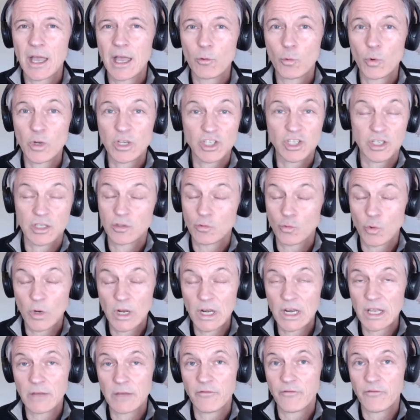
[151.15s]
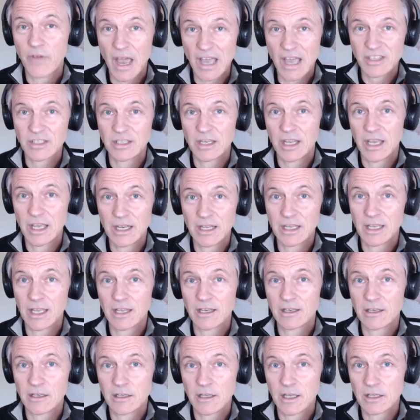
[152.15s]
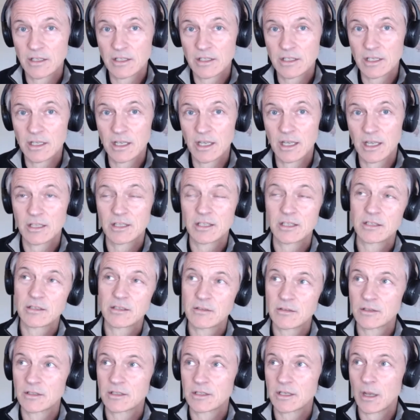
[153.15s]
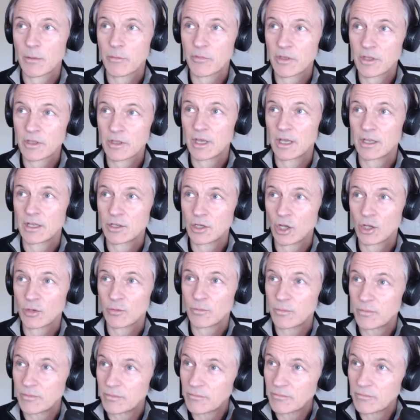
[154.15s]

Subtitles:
which is really fascinating. And it's something that not